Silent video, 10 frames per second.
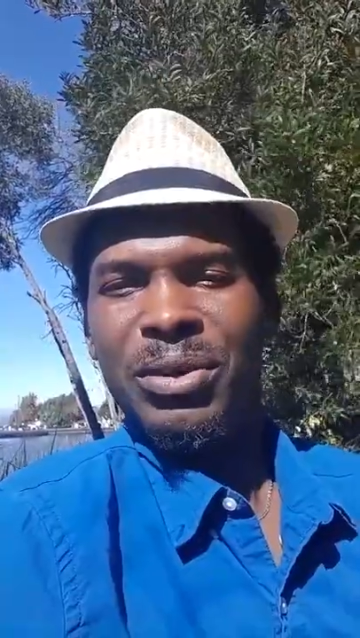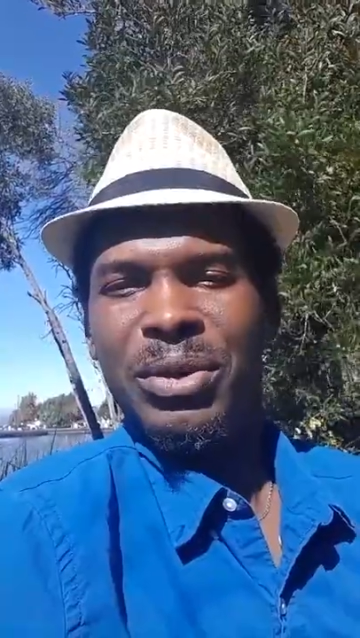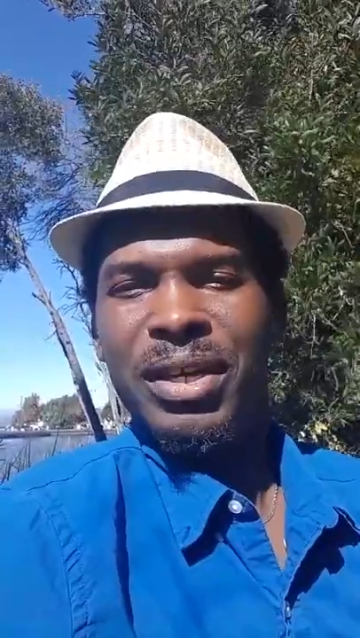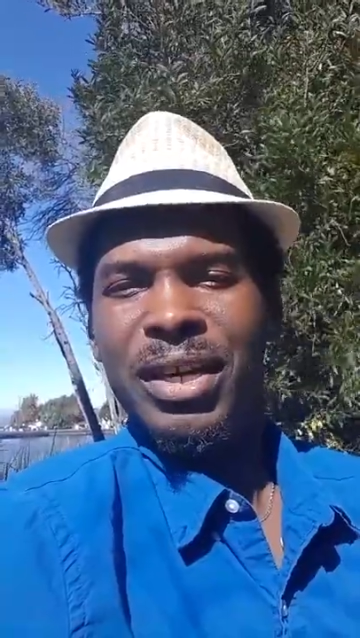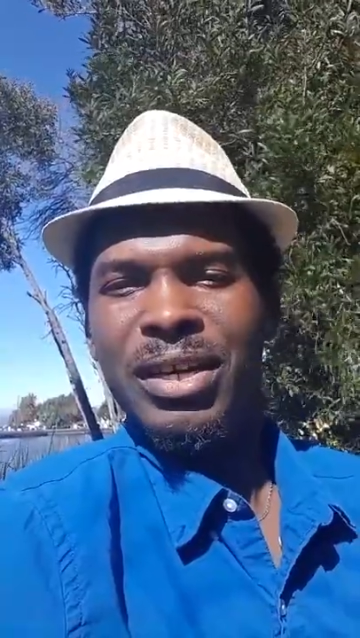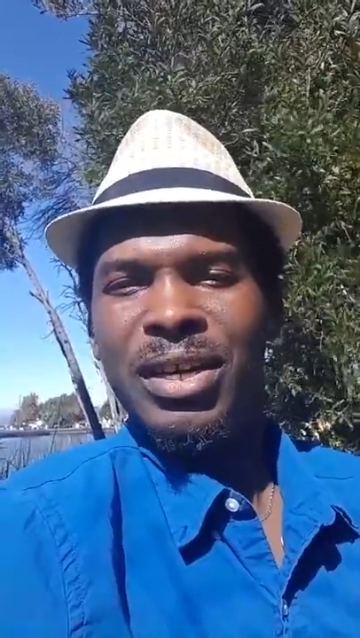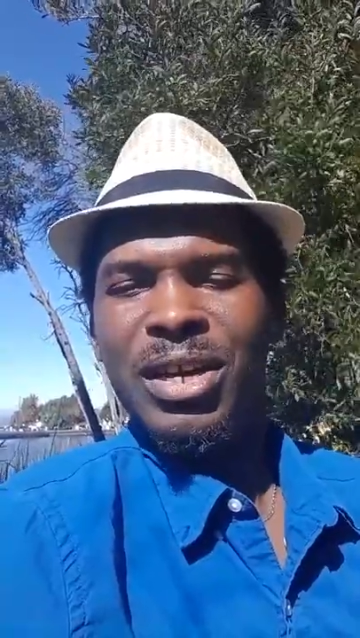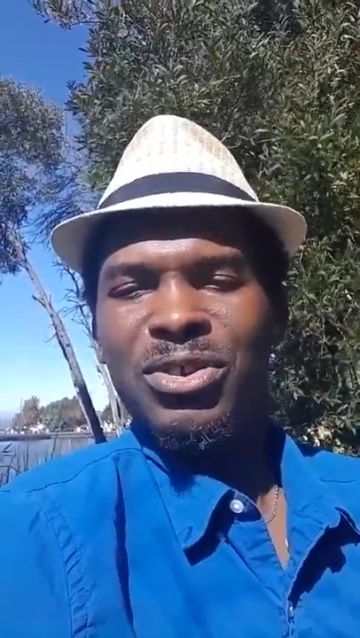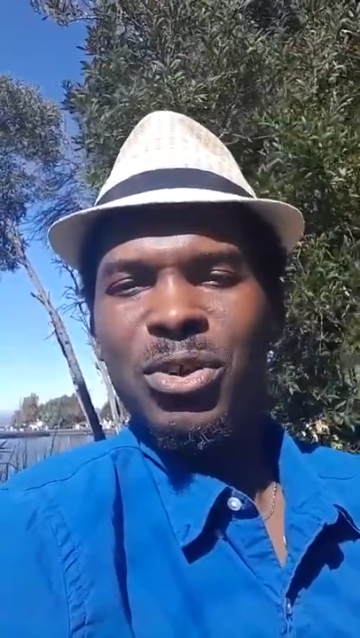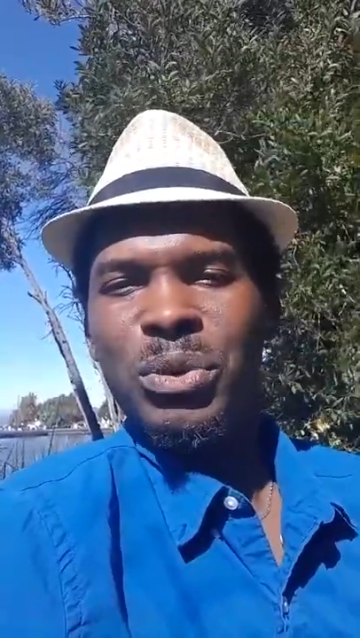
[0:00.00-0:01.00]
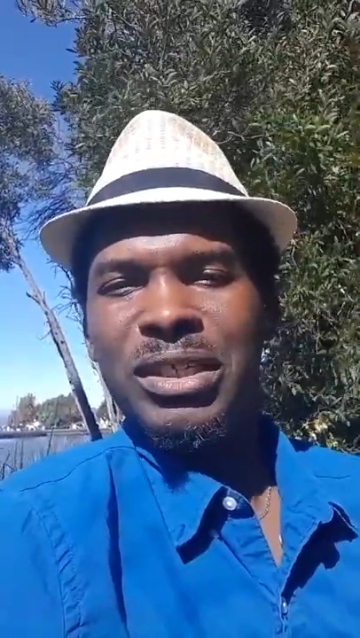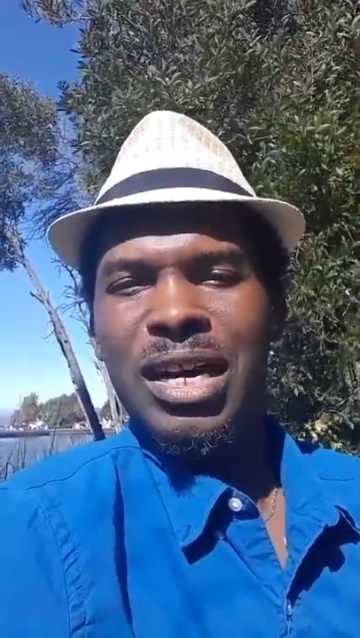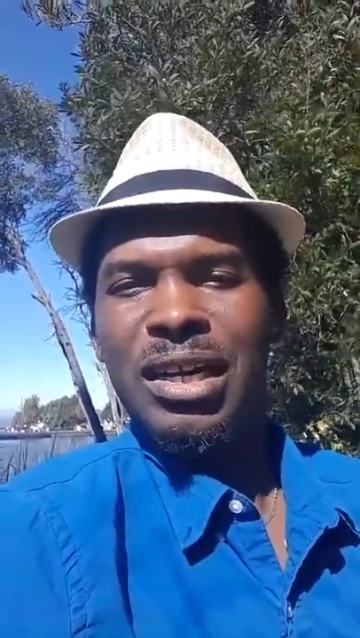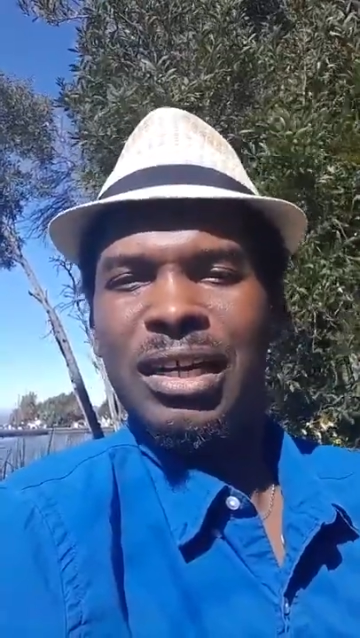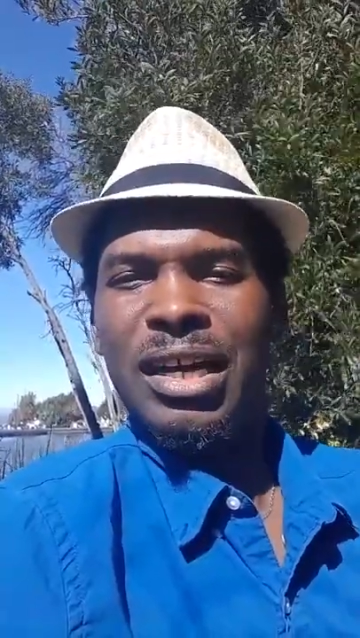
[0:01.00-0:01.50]
Okay, so it's
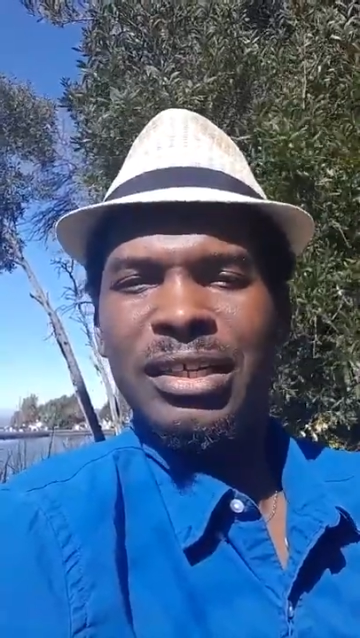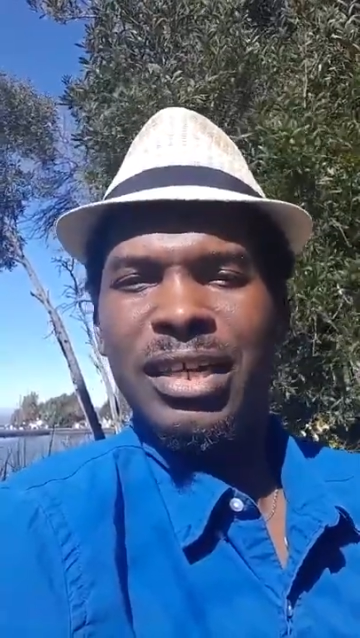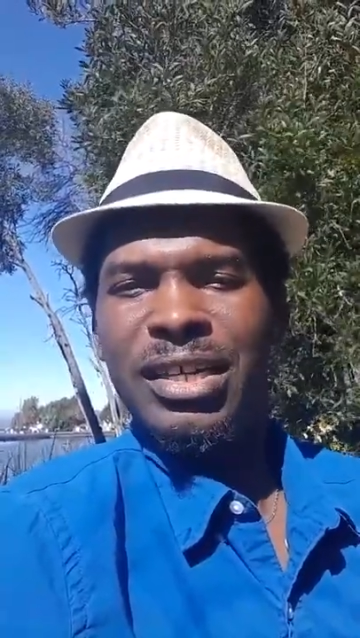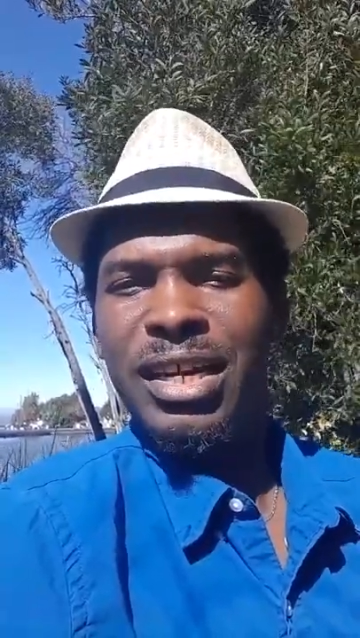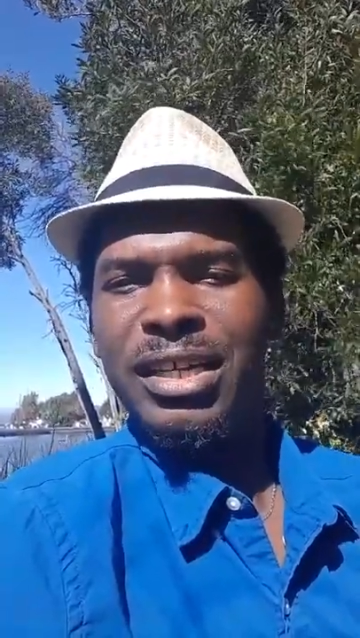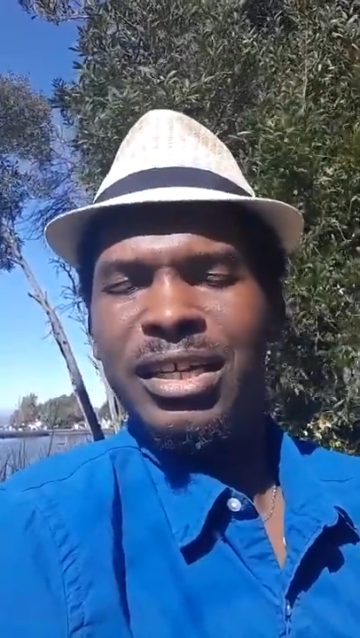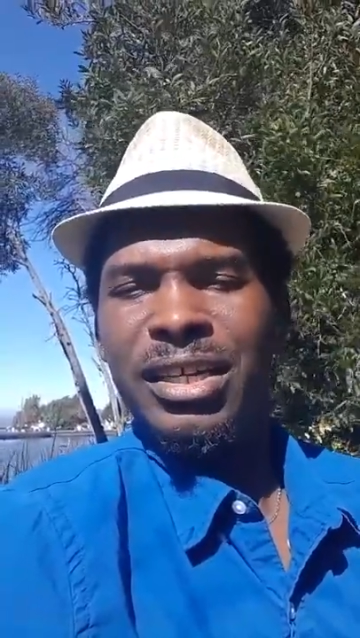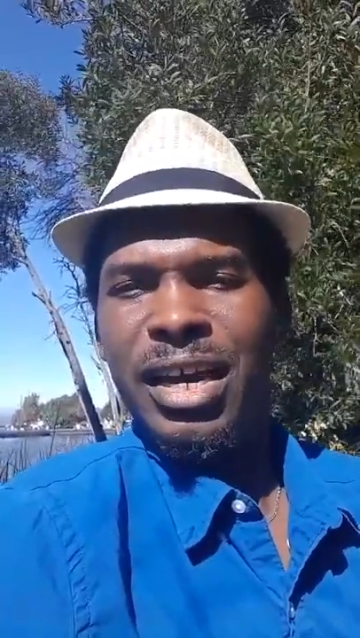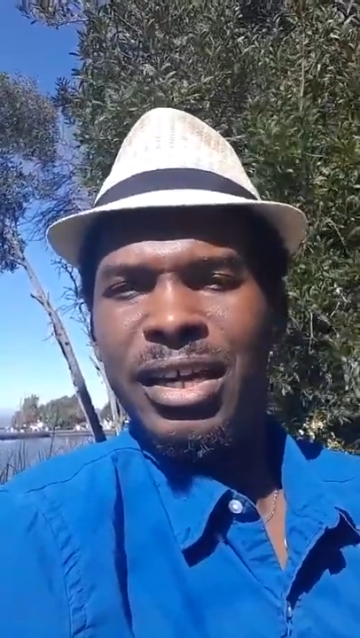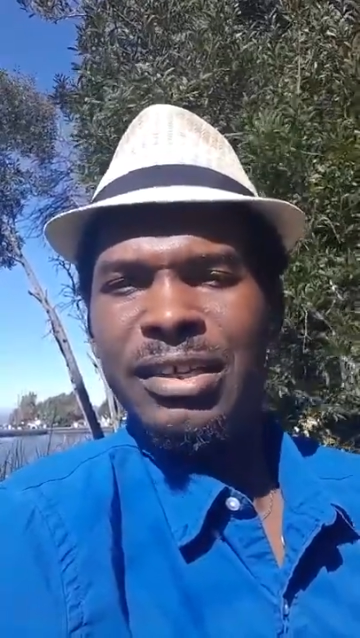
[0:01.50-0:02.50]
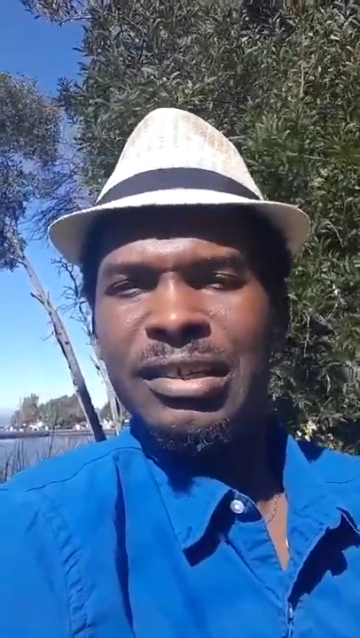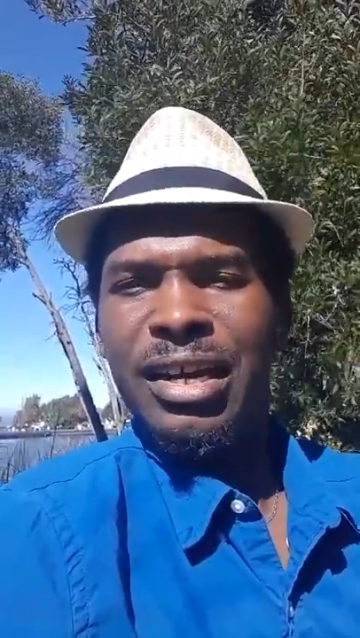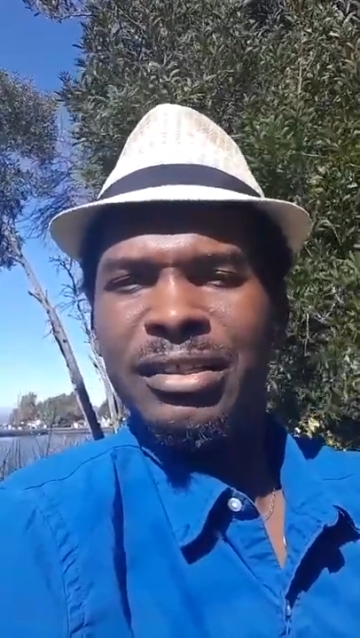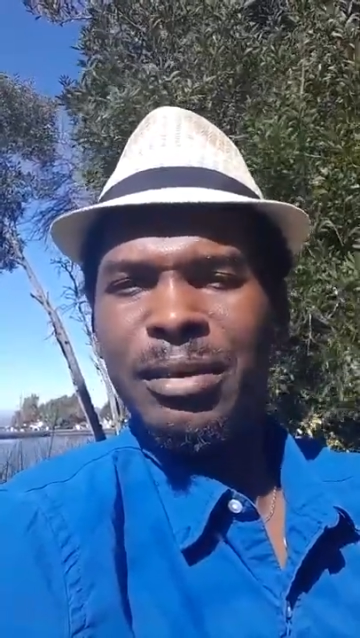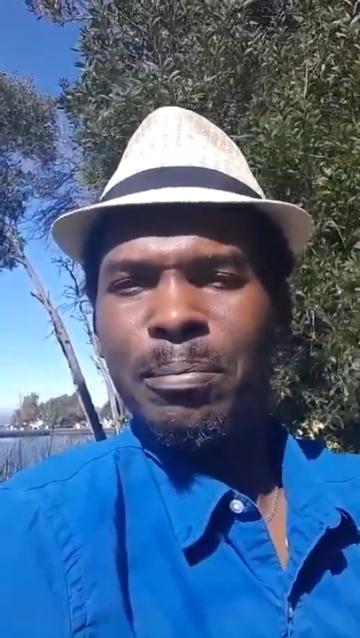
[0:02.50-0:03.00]
kind of like the yin and yang. It's
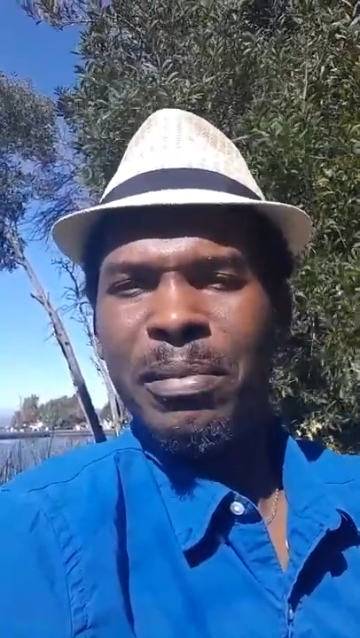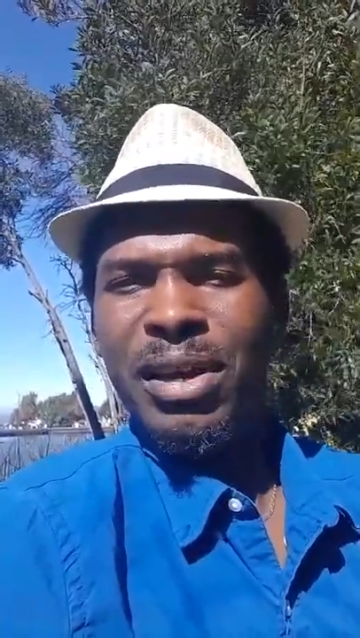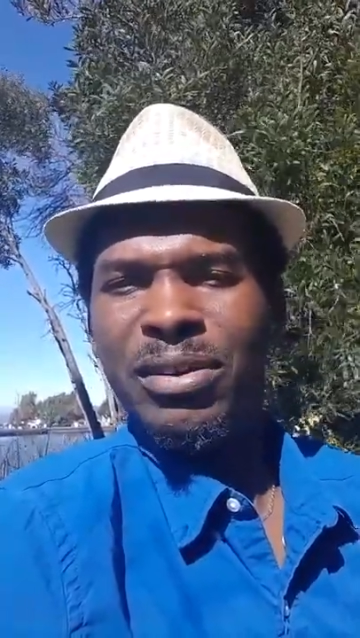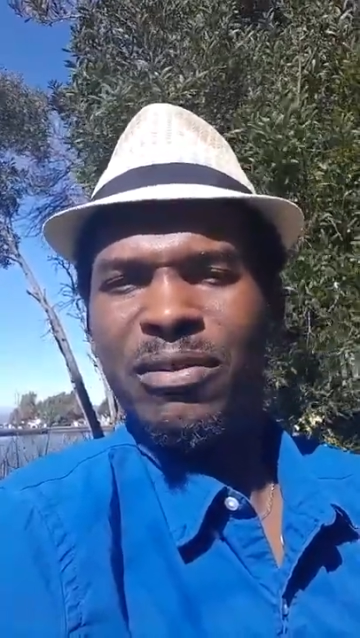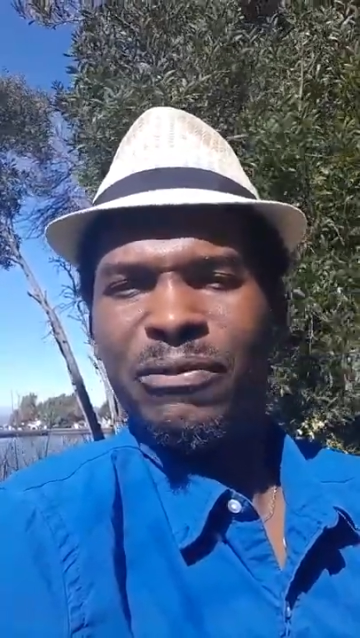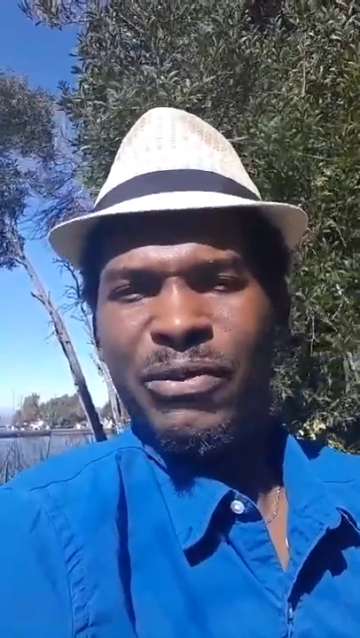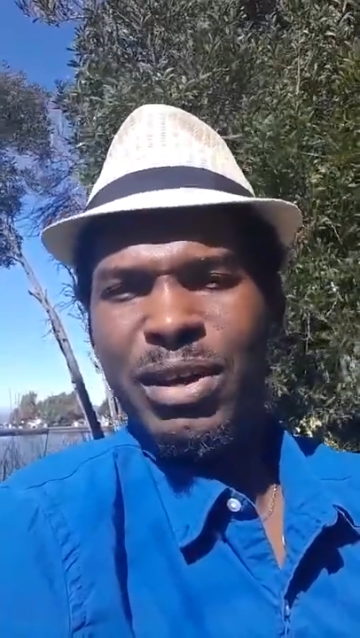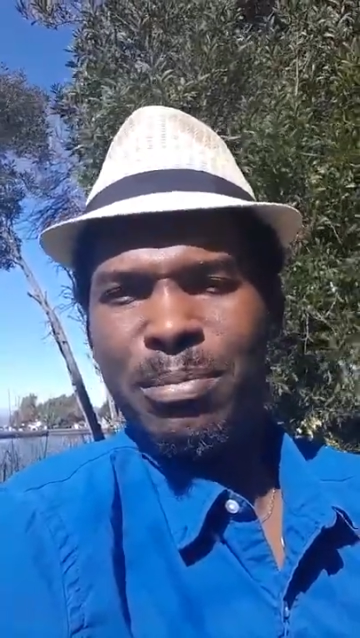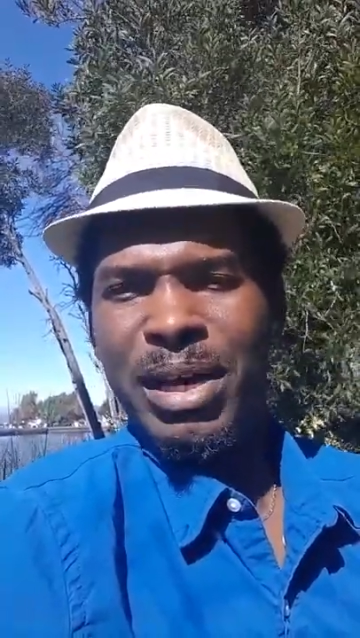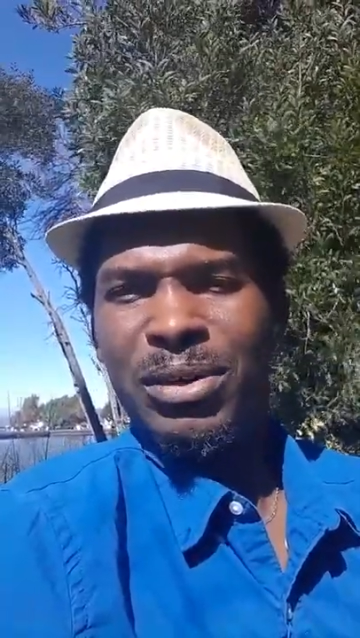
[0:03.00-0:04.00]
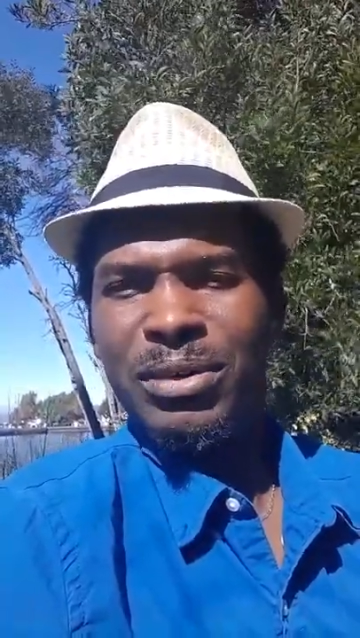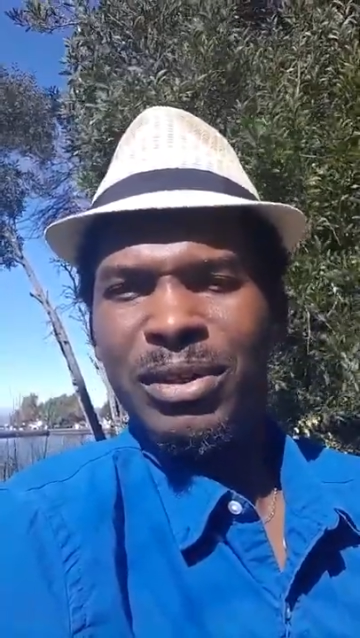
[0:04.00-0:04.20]
like the male and female.